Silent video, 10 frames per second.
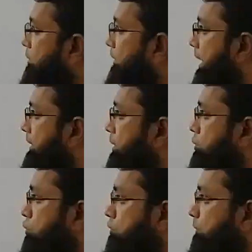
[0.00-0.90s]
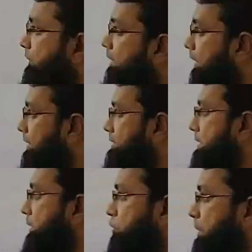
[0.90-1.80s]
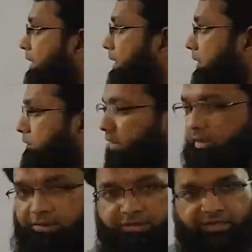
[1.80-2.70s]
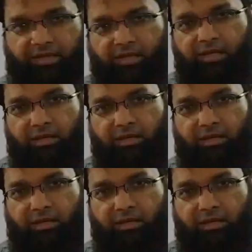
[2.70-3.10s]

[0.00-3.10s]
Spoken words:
382, that is electromagnetic fields.